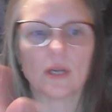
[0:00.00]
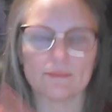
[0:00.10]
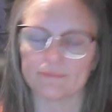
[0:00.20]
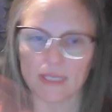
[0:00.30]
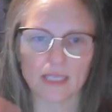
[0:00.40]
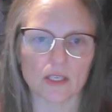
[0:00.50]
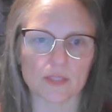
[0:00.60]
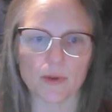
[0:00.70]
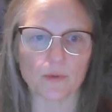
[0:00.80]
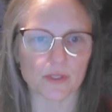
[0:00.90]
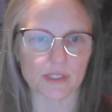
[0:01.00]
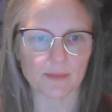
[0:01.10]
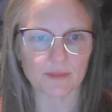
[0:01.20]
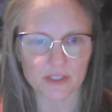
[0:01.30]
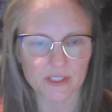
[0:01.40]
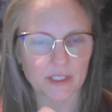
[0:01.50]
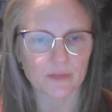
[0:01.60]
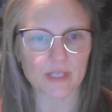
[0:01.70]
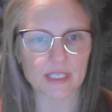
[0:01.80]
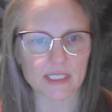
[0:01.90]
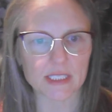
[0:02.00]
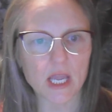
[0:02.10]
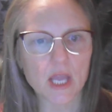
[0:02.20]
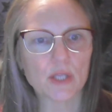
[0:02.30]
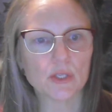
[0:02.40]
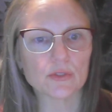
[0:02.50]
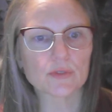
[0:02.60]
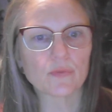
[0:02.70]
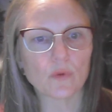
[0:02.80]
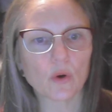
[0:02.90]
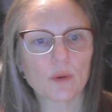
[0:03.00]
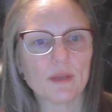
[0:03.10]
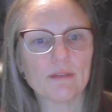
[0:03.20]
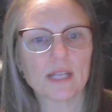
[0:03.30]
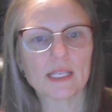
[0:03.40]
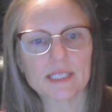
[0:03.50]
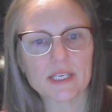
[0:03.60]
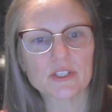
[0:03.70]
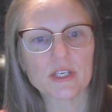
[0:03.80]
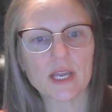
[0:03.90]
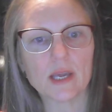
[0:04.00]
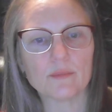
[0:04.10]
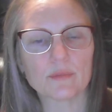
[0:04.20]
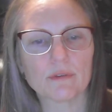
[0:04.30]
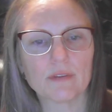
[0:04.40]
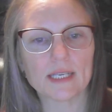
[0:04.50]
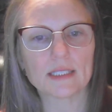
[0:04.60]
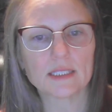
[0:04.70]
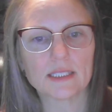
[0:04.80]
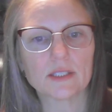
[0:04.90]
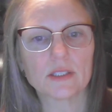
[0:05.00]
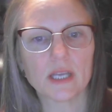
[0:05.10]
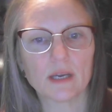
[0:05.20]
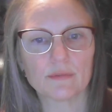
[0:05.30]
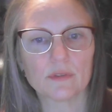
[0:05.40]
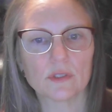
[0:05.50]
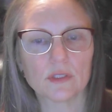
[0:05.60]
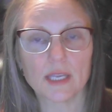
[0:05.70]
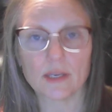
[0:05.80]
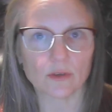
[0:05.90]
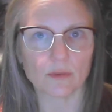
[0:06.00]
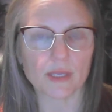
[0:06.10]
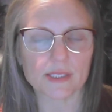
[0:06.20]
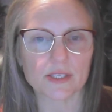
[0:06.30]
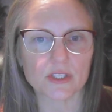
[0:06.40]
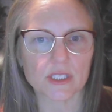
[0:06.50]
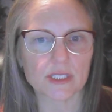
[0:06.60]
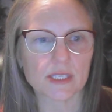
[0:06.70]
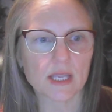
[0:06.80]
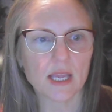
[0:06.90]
I lost my words. I'm just going to read this. Use form validation and provide clear, helpful error messages.